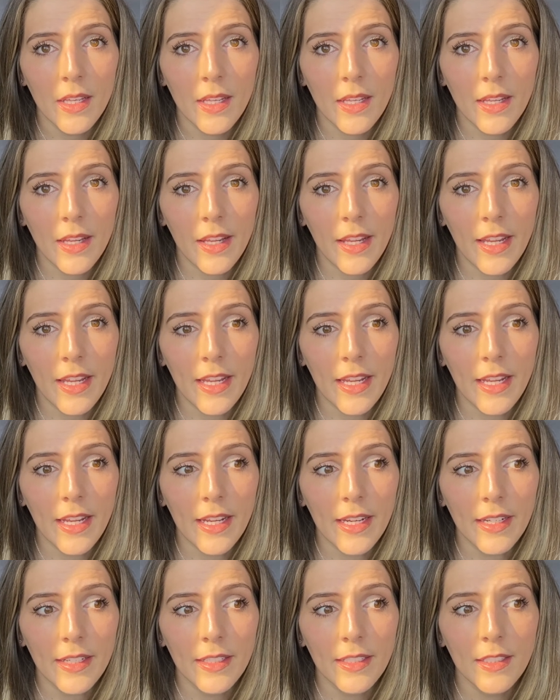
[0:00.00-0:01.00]

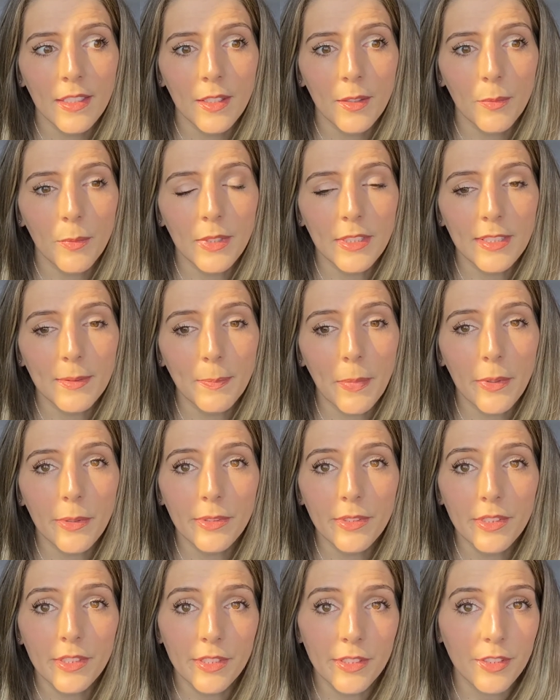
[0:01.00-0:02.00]
he was
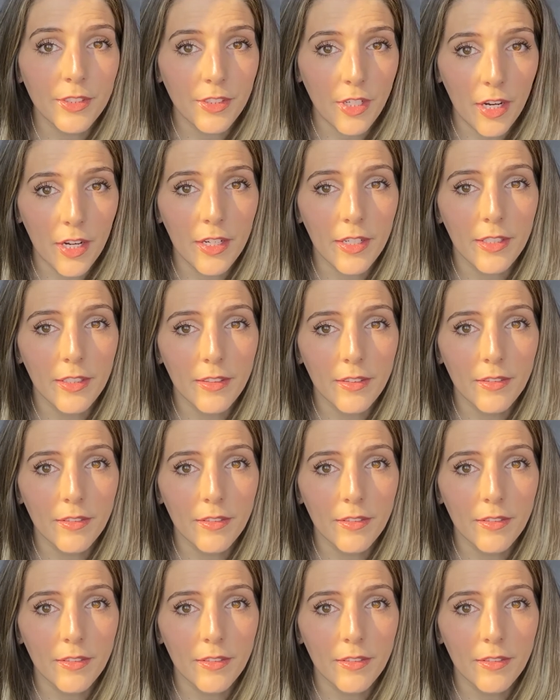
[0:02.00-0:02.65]
supposed to start